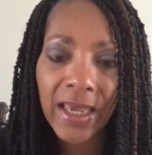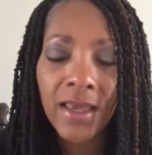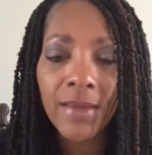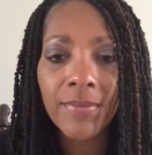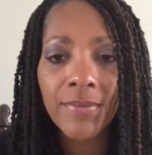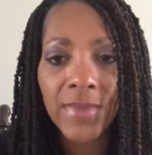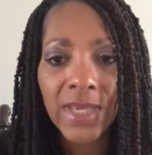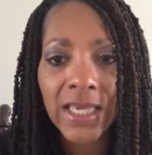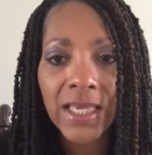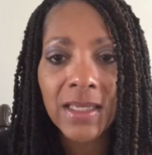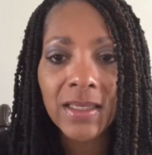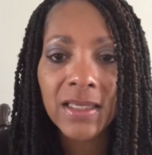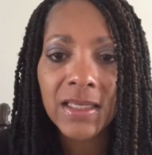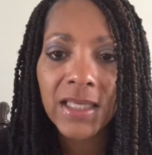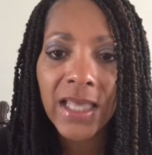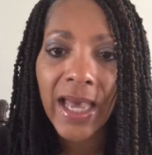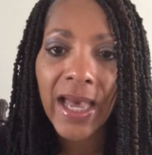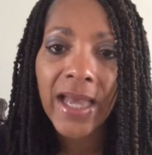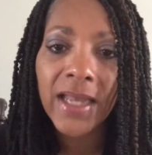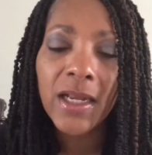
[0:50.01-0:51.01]
It means
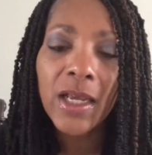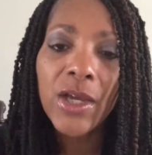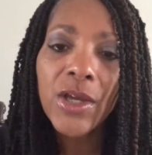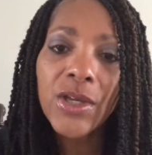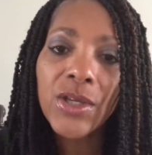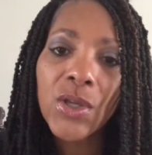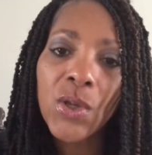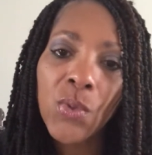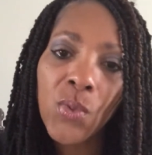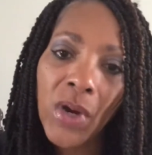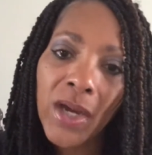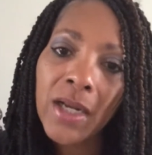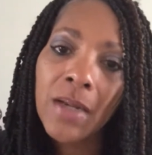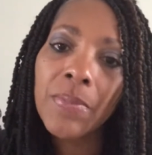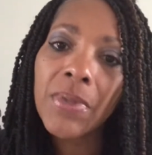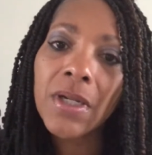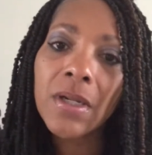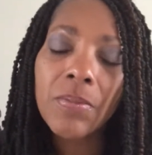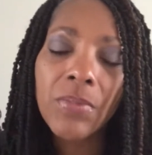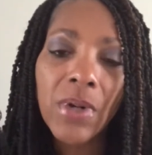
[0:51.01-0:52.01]
that you want to
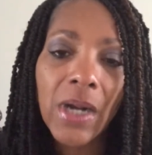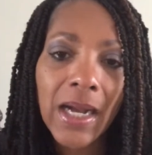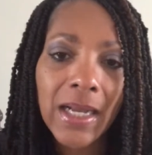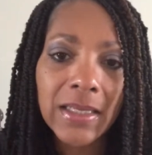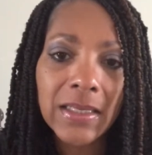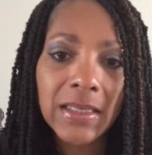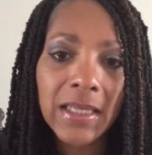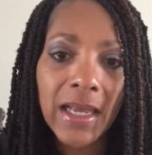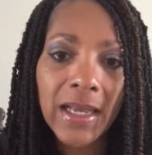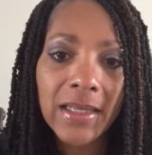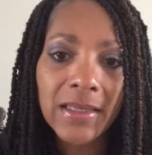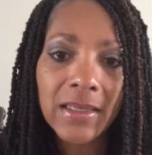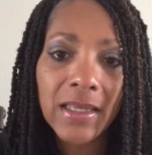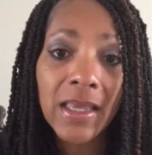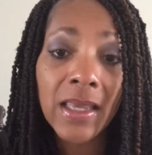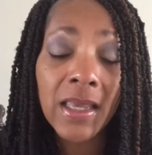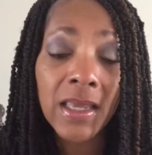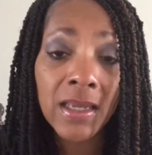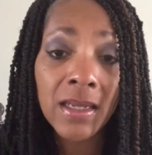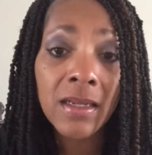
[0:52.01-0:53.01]
put a process
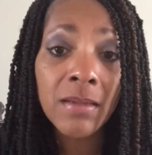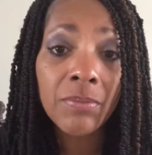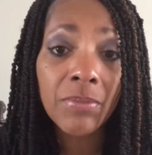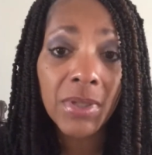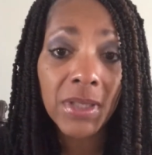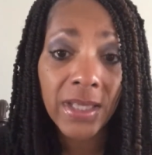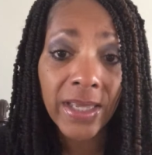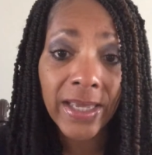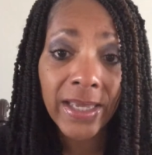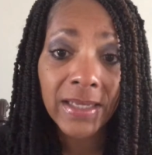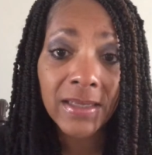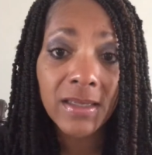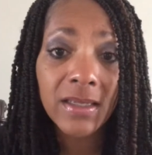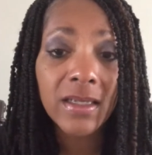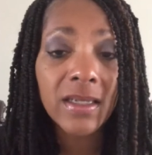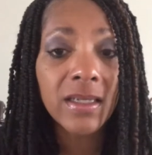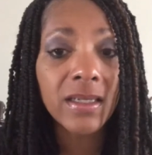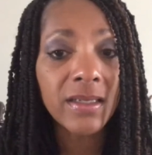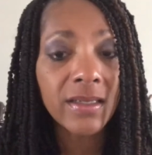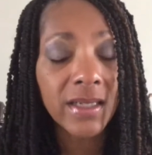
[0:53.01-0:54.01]
in place to
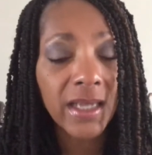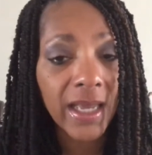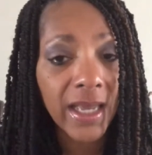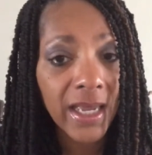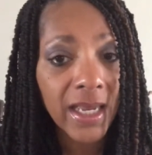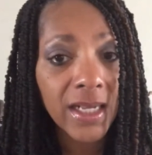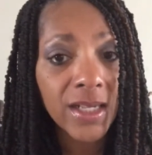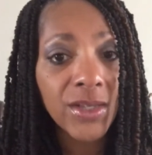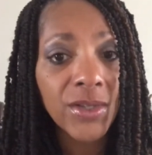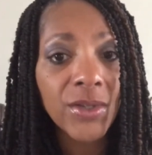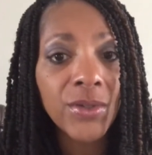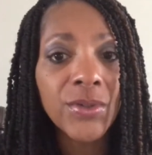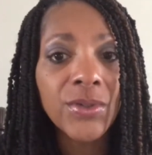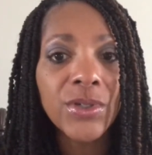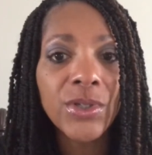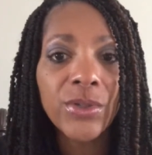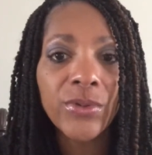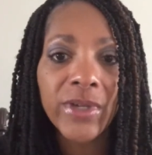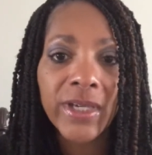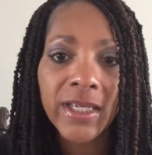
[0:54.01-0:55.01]
continue
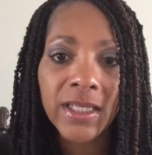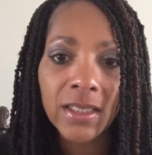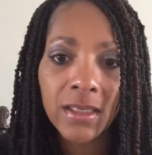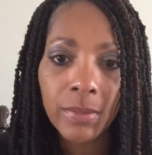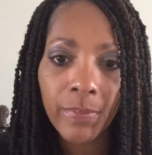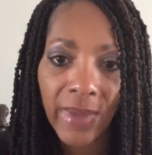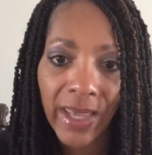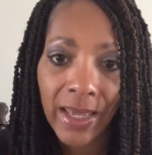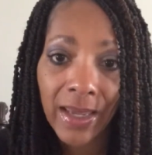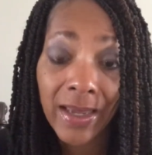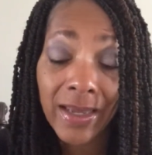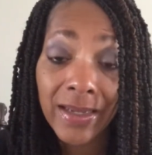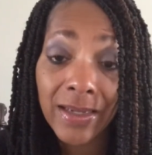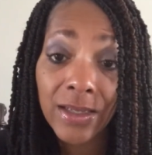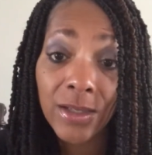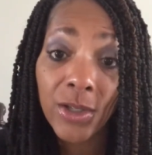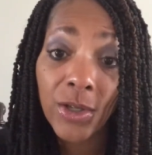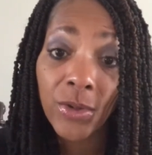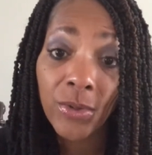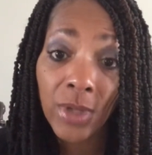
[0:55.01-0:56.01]
to
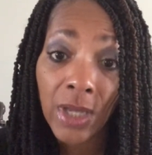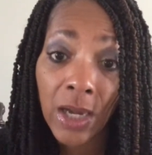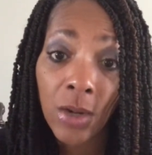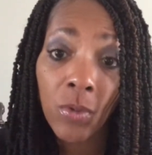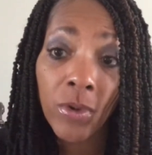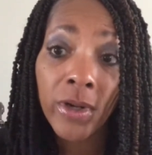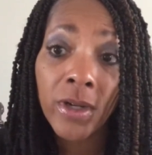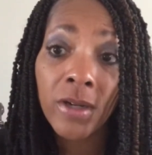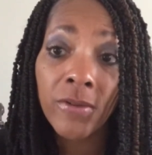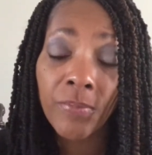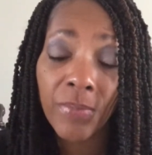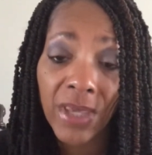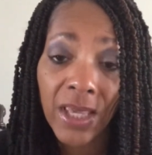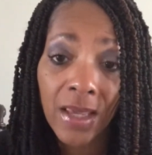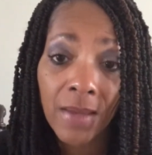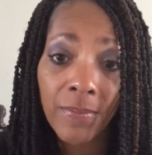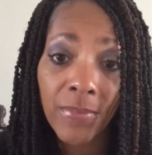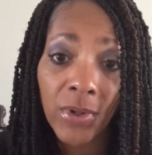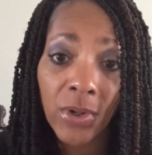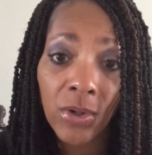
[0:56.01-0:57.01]
expand your network of
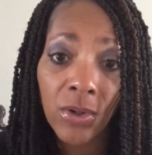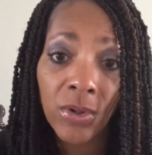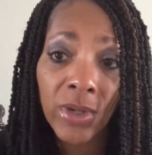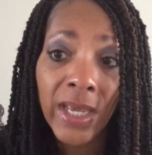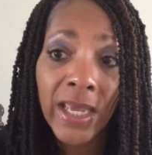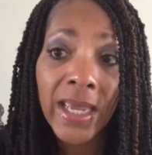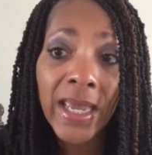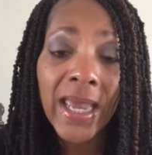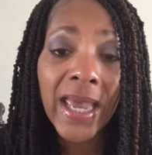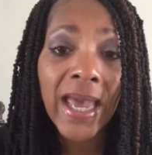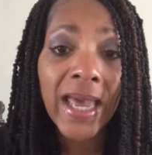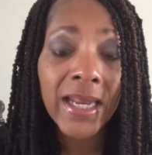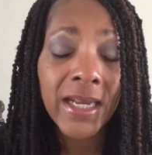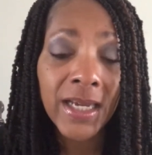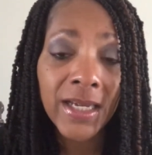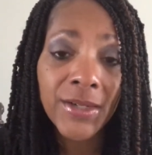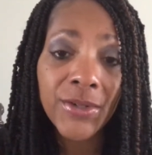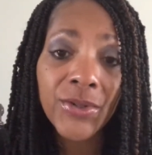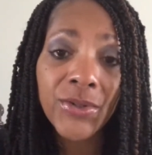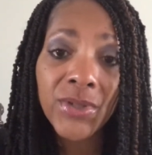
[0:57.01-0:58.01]
people and
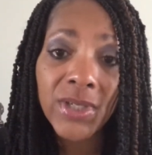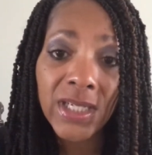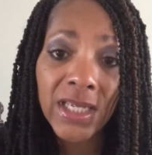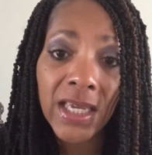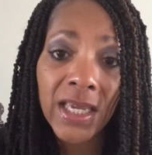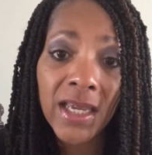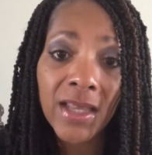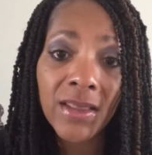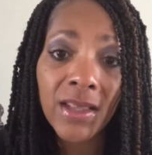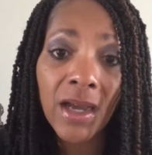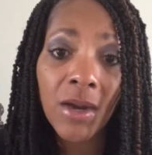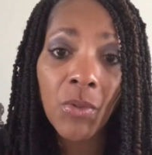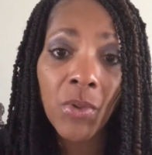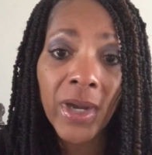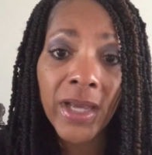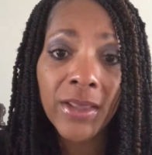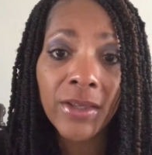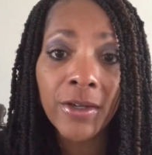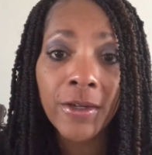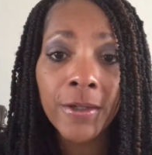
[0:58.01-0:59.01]
understand that
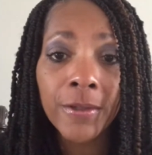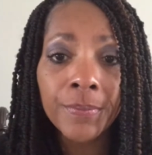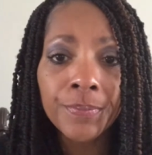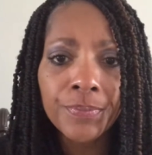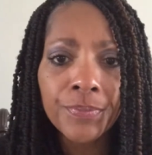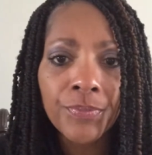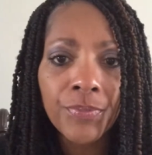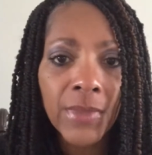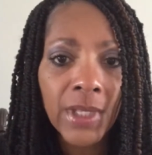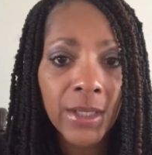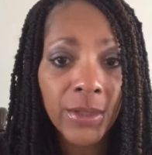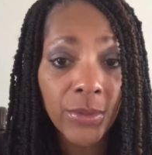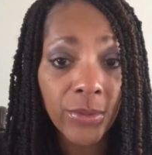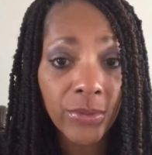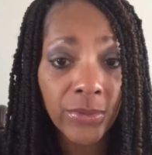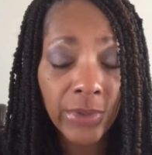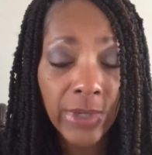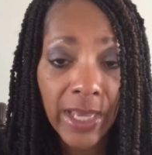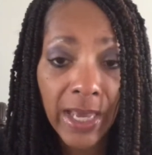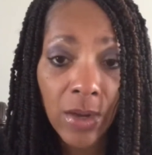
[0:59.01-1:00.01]
whether
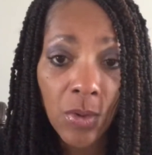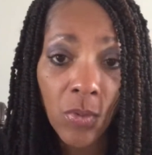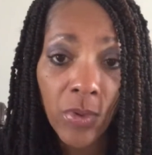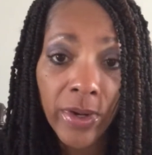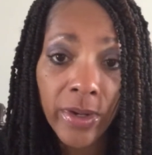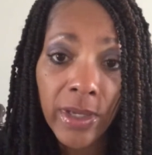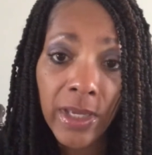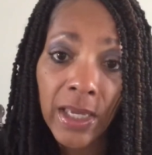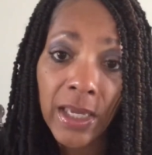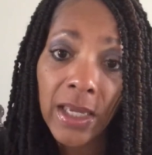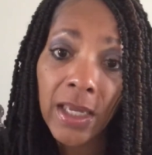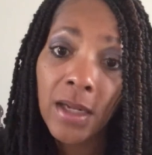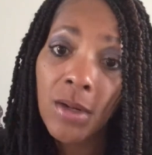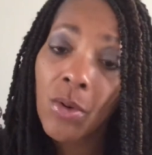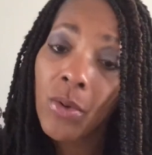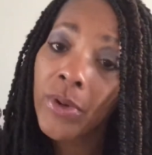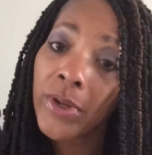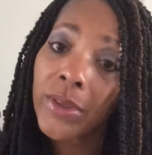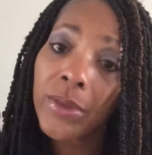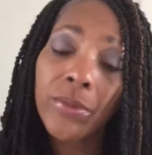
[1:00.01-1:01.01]
through networking
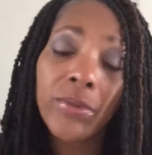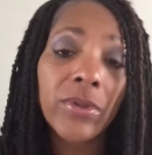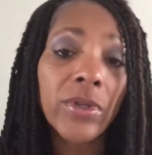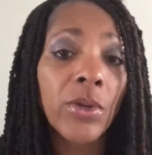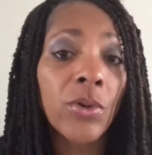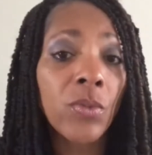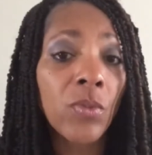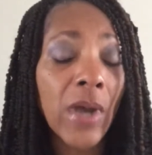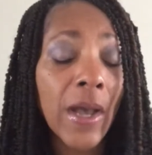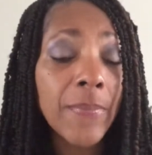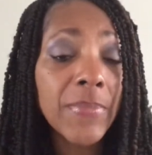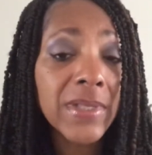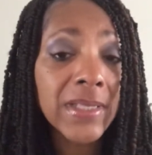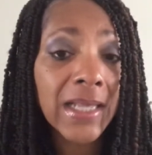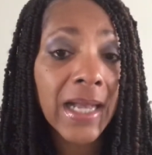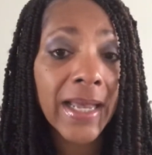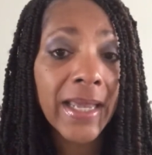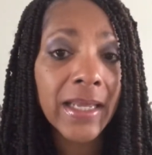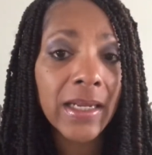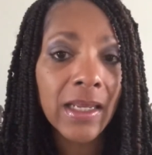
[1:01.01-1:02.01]
or through your
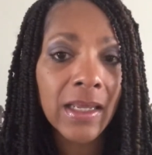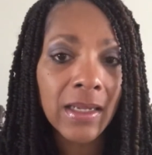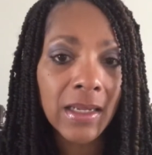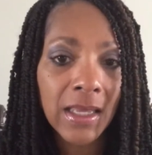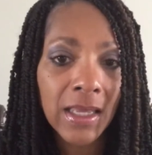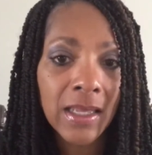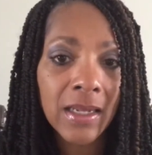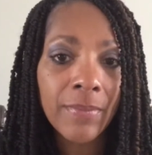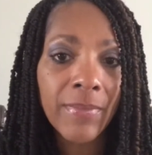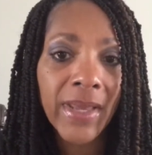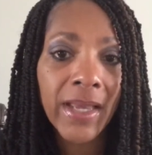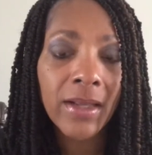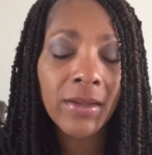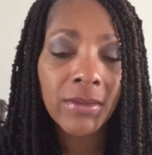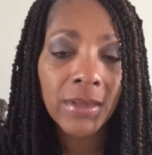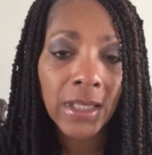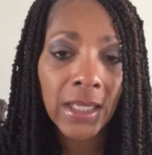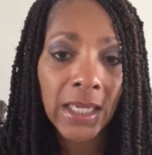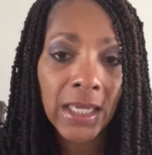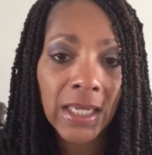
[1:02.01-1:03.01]
website and
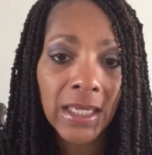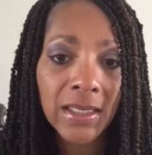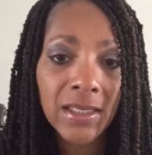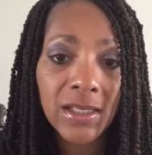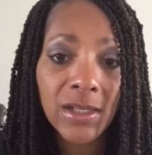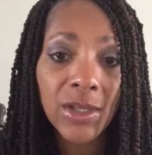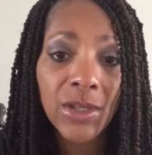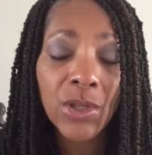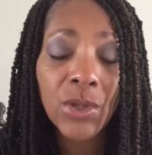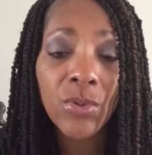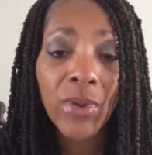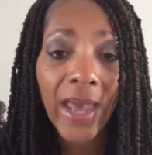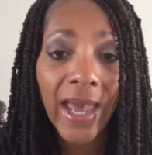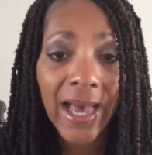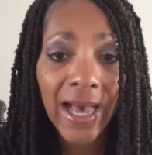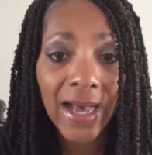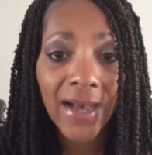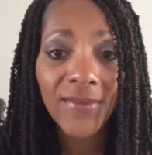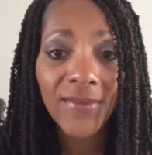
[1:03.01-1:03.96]
inbound leads, you have